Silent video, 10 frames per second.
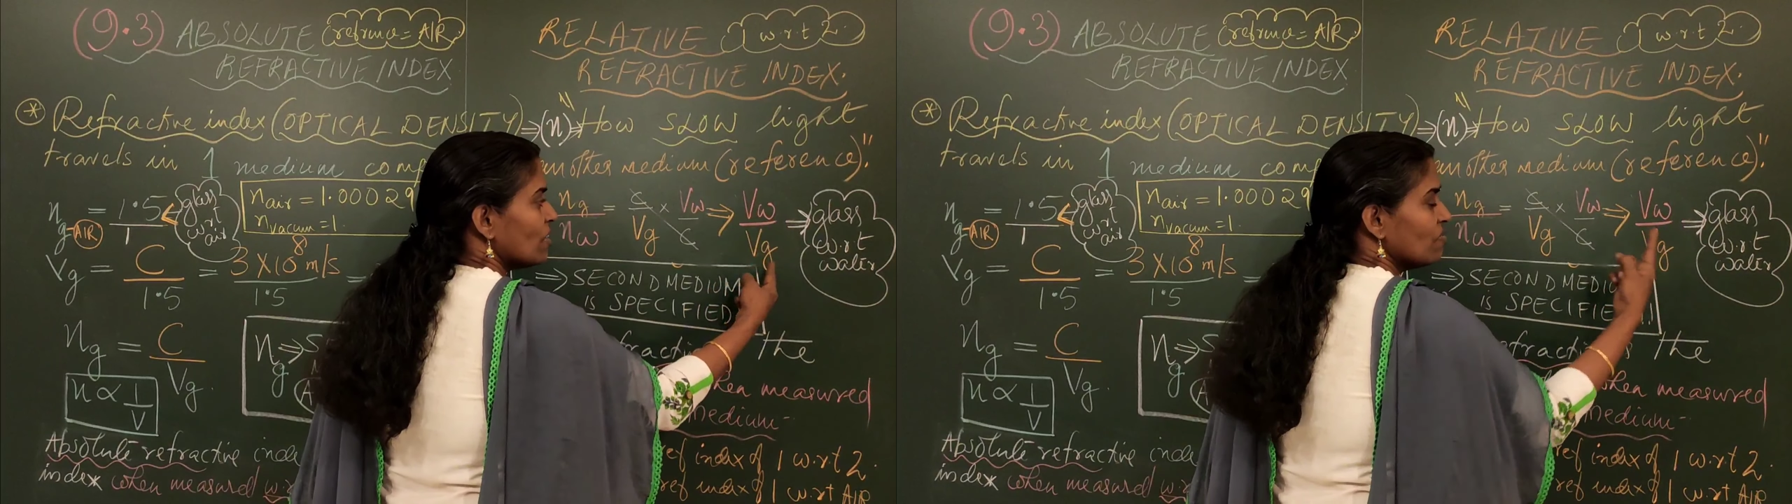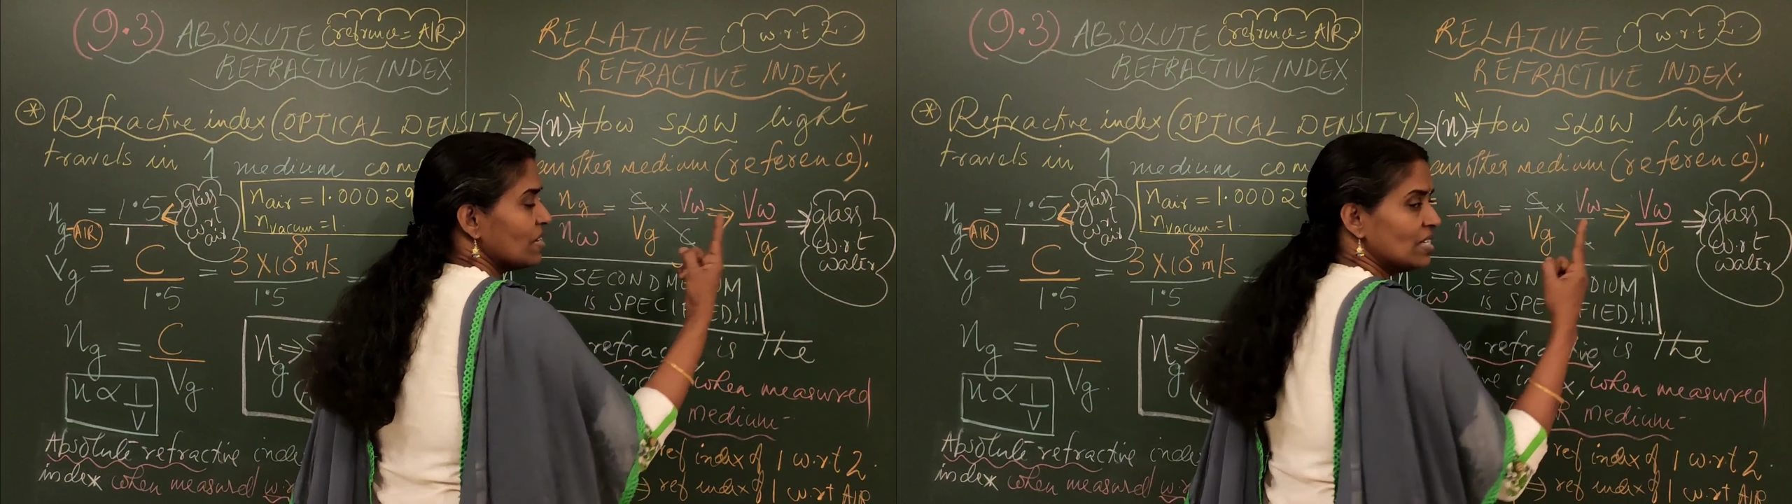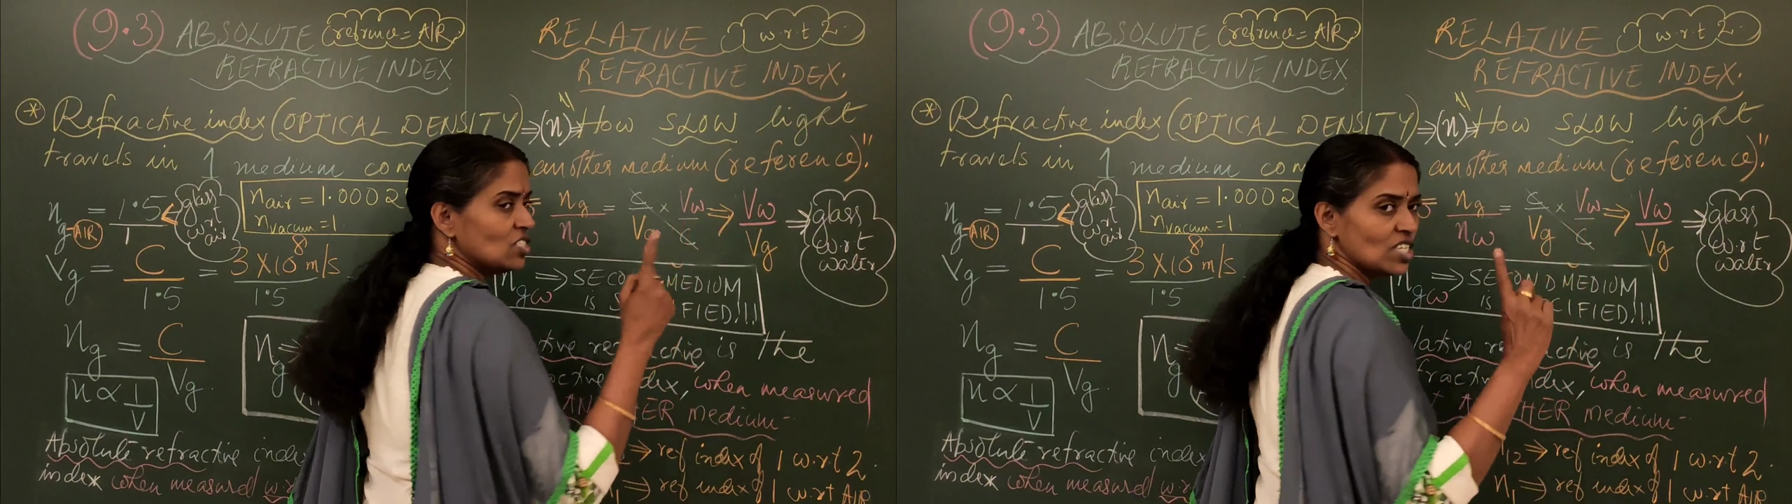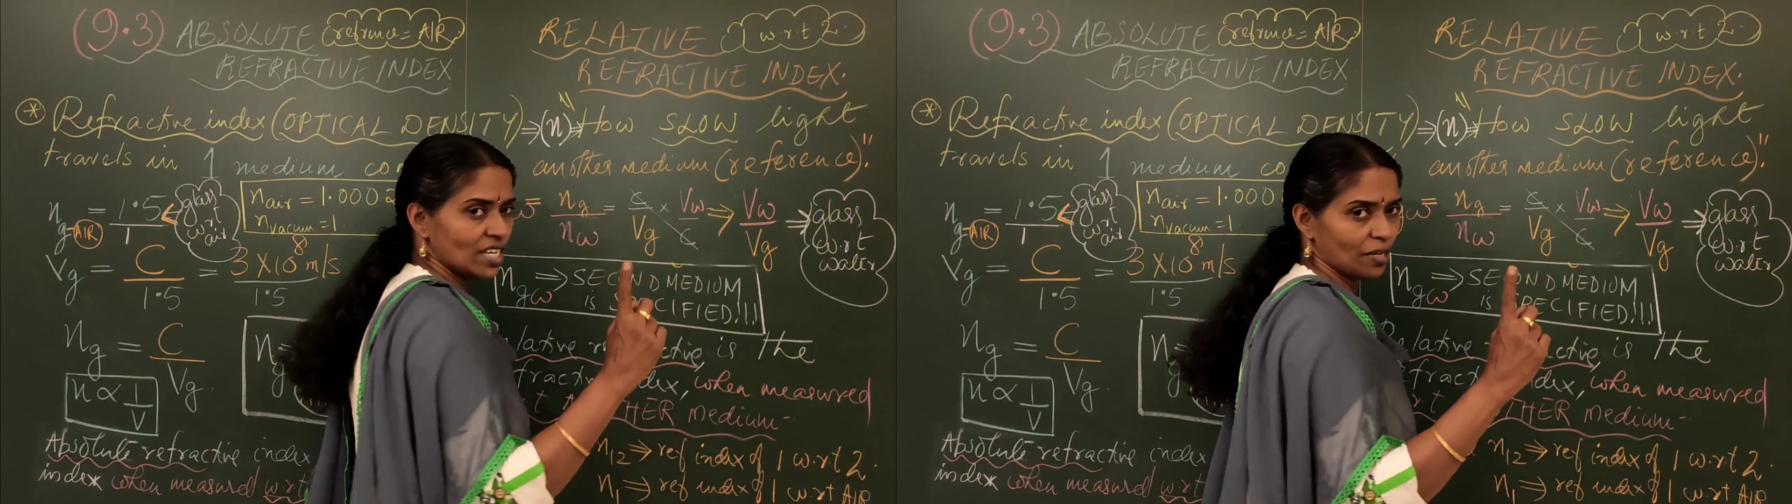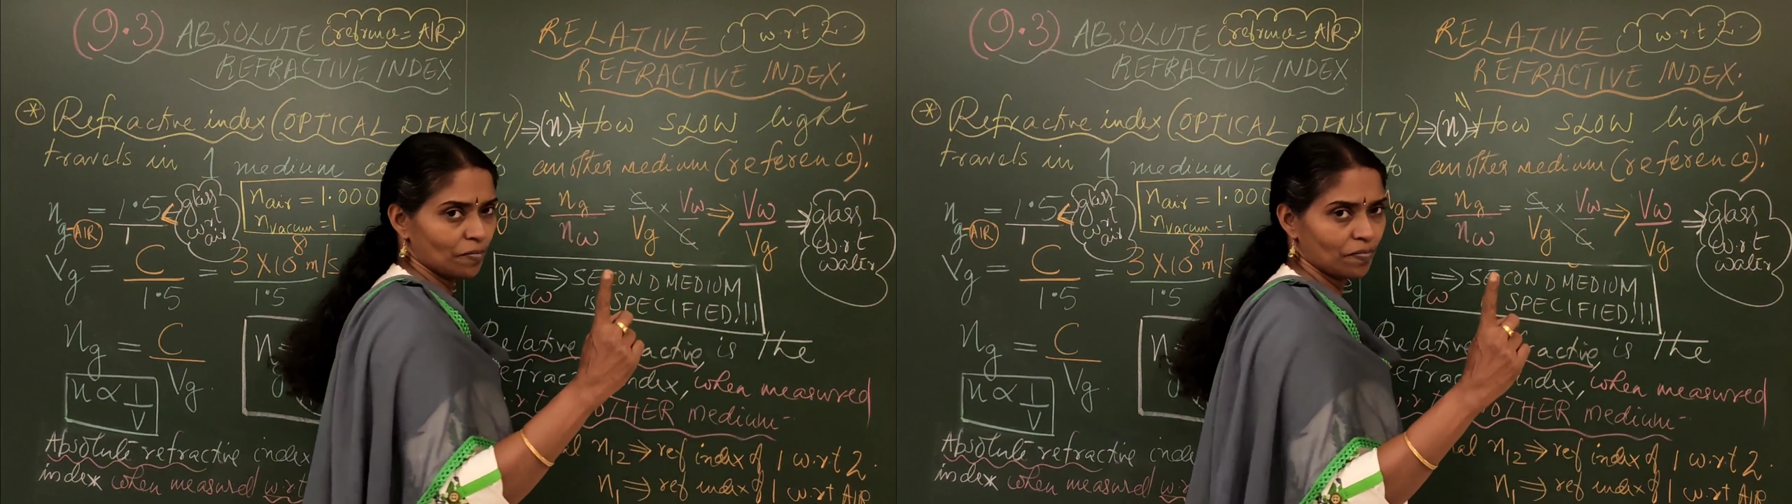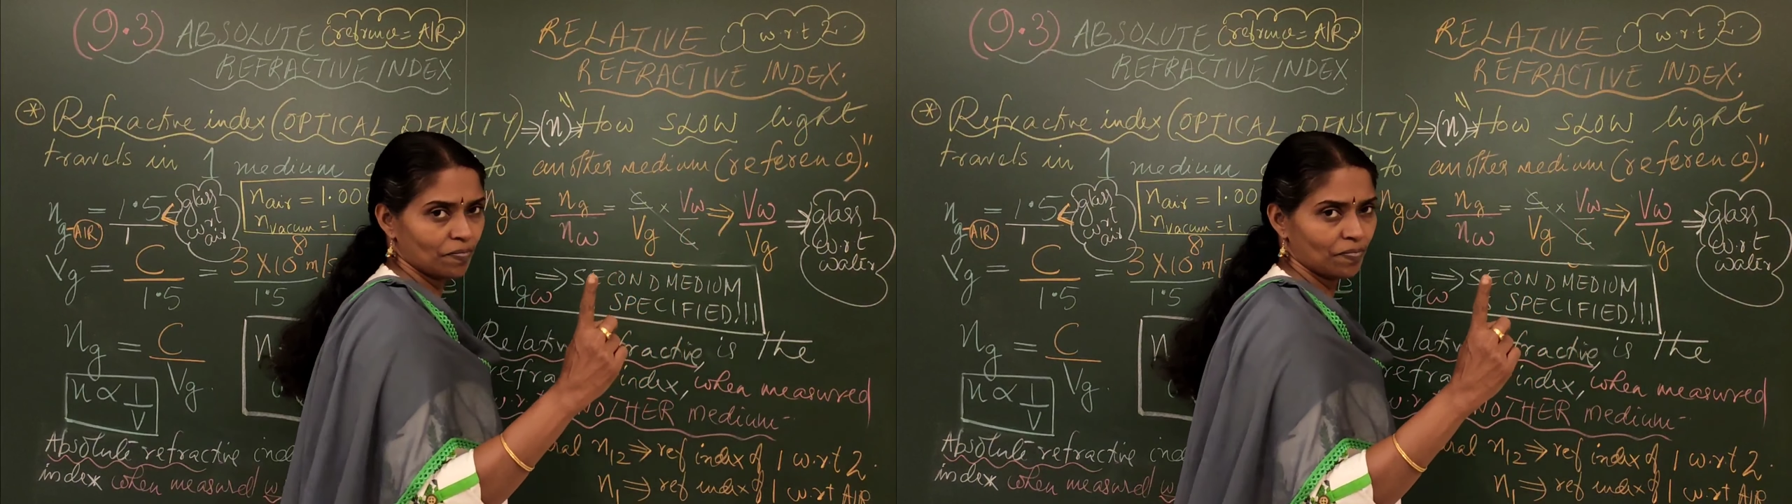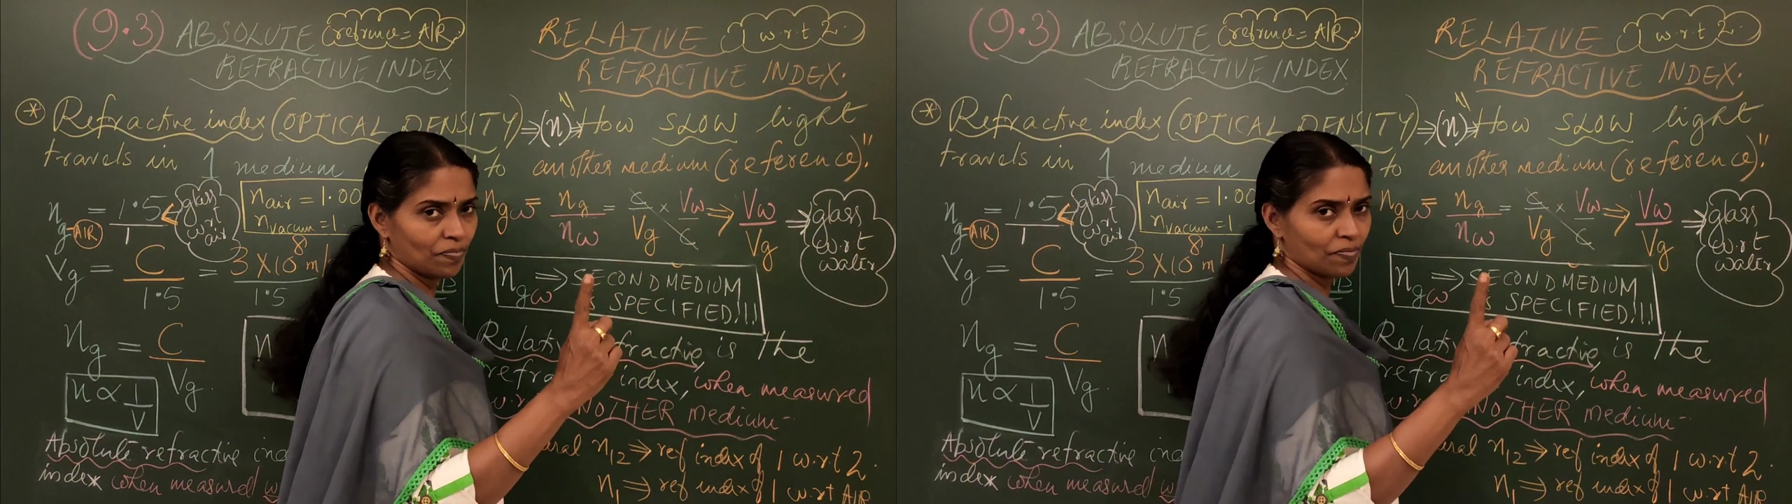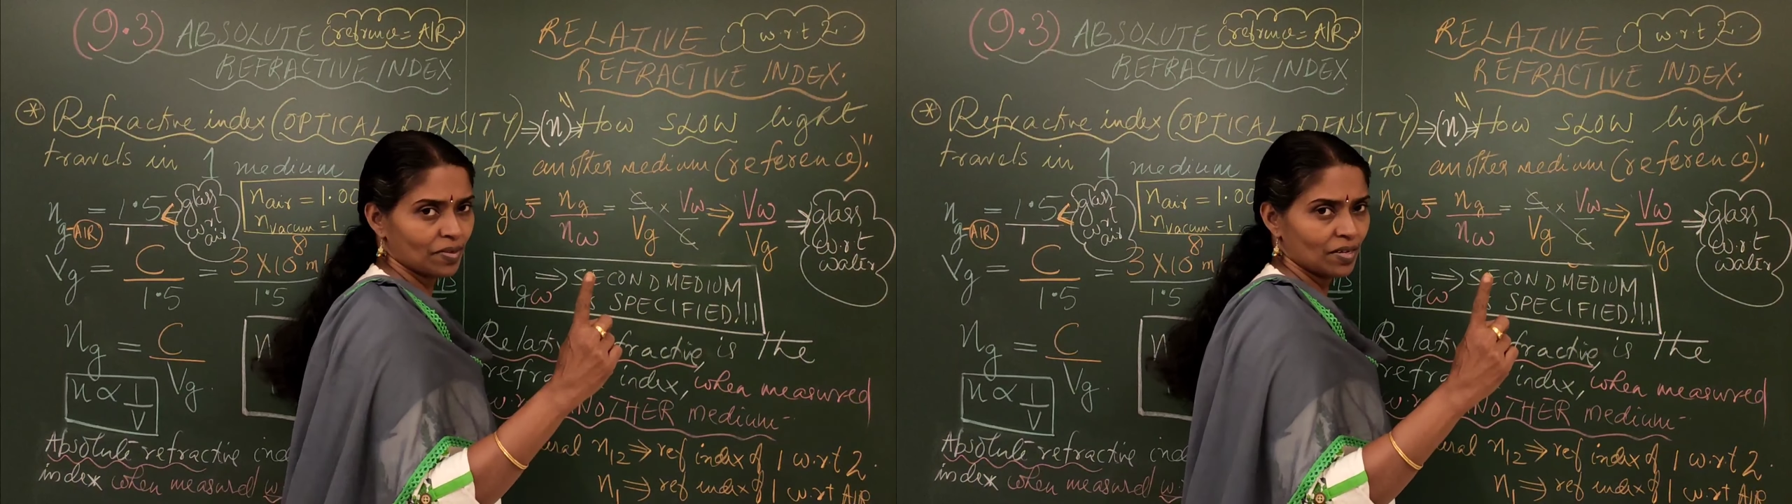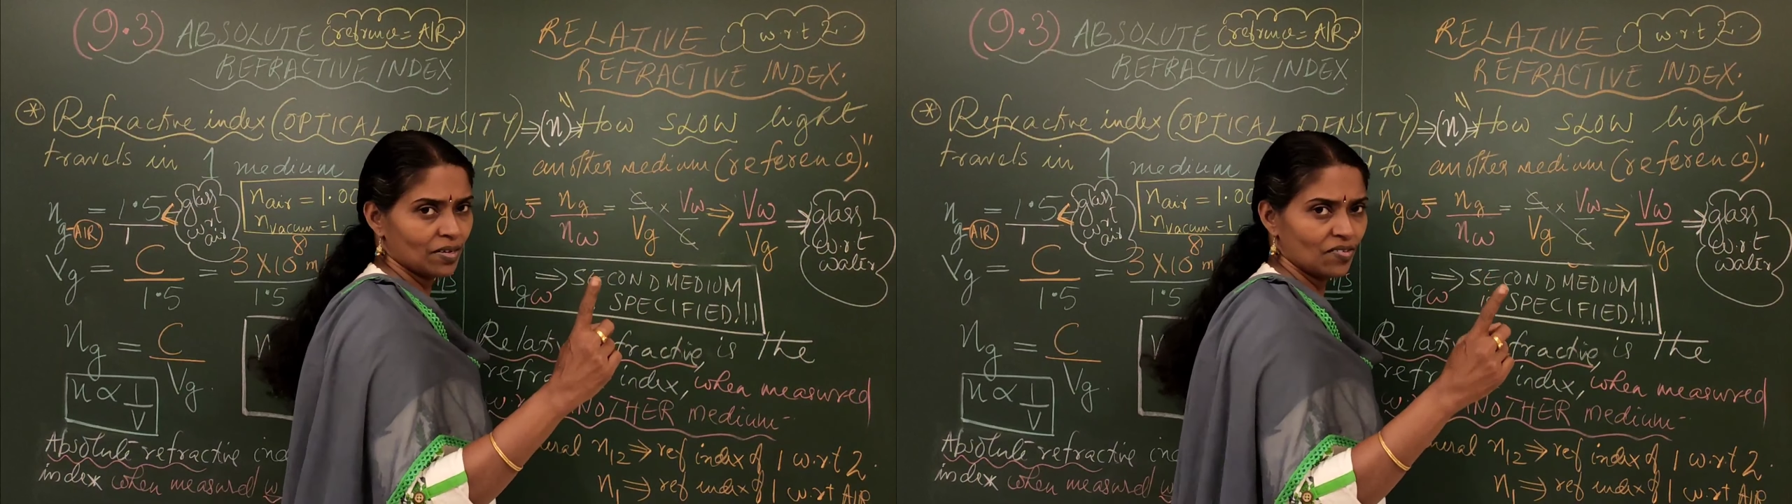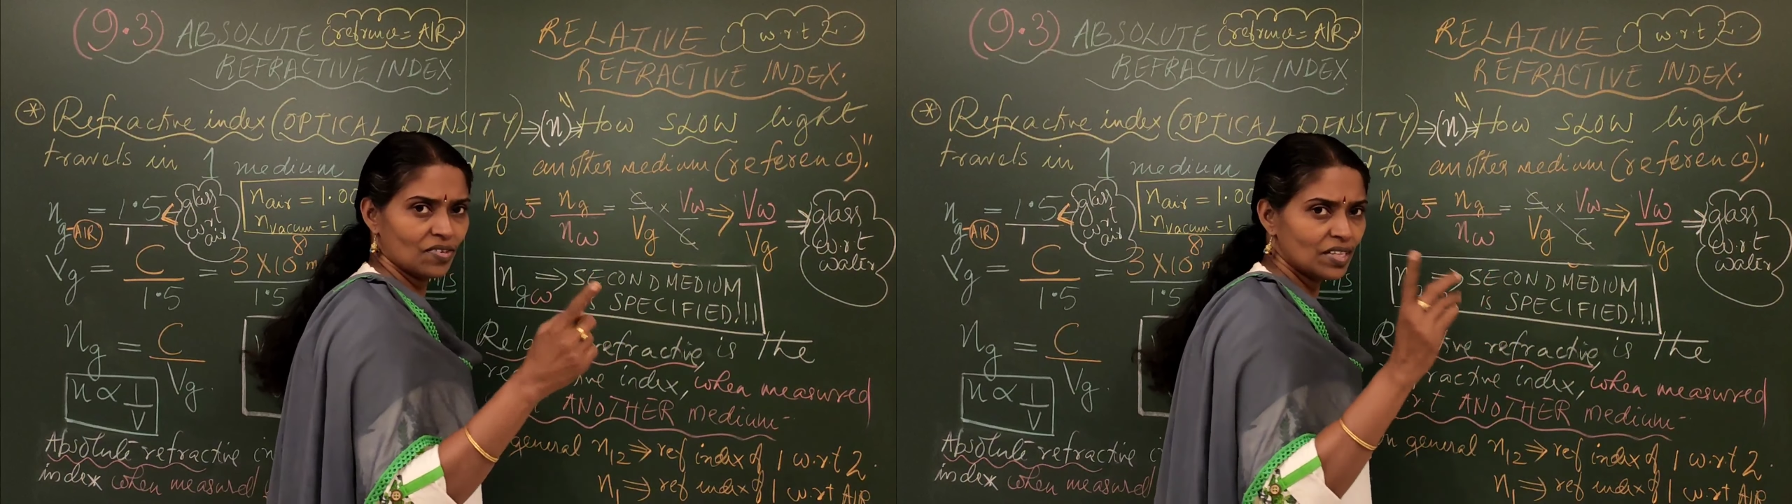Vg.
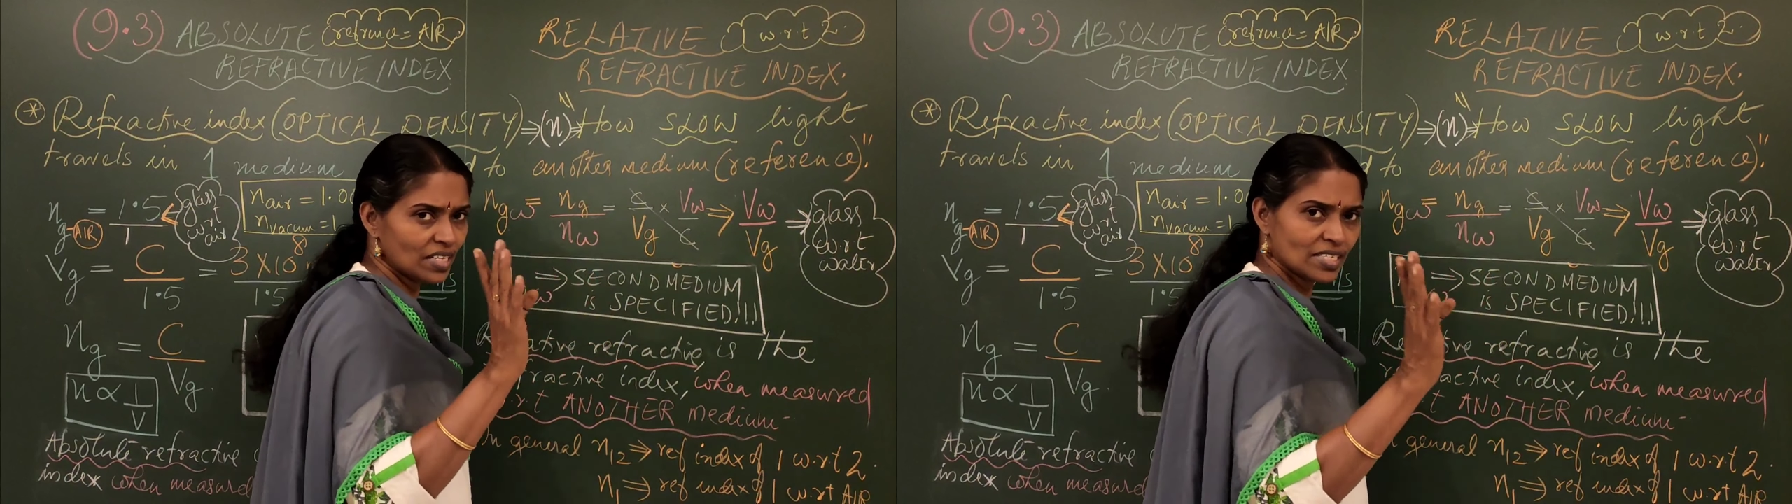So the